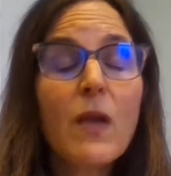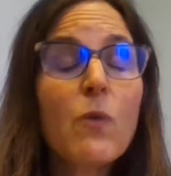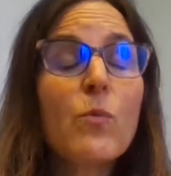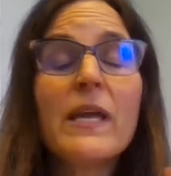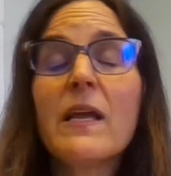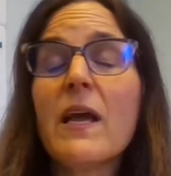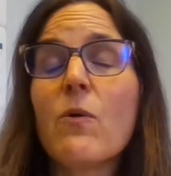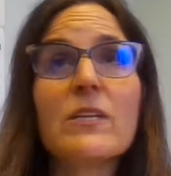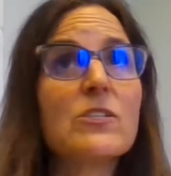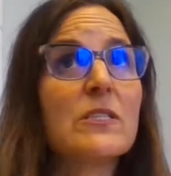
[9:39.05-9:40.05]
We
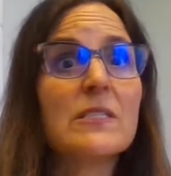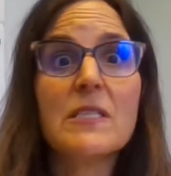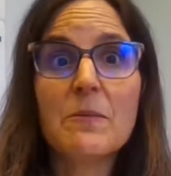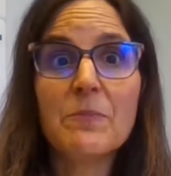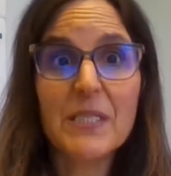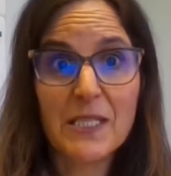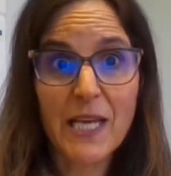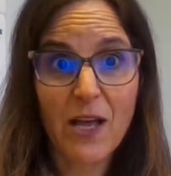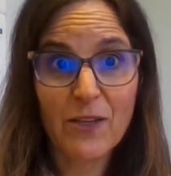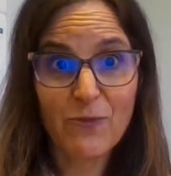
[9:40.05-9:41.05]
go into deep
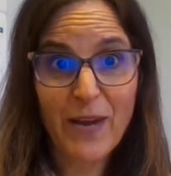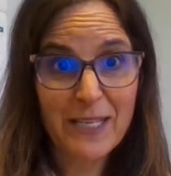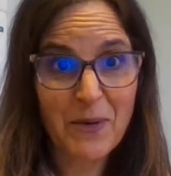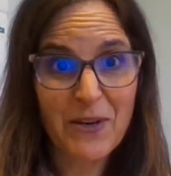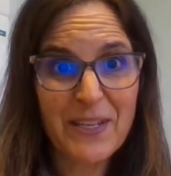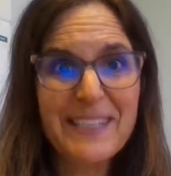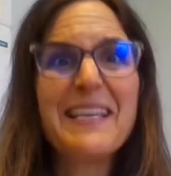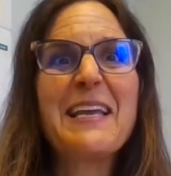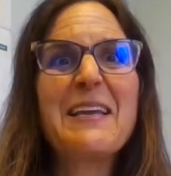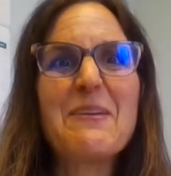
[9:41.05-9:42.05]
detail in raspberries
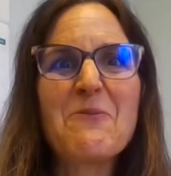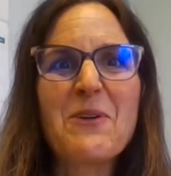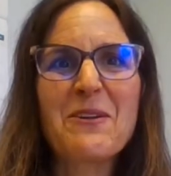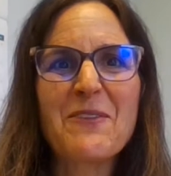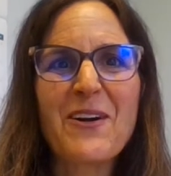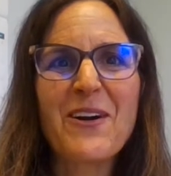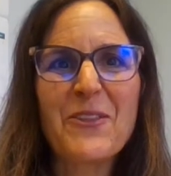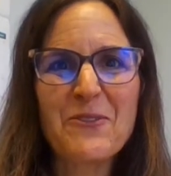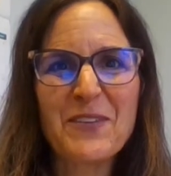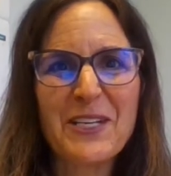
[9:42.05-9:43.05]
in one of our
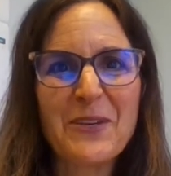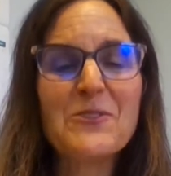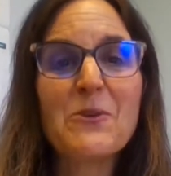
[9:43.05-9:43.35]
other videos,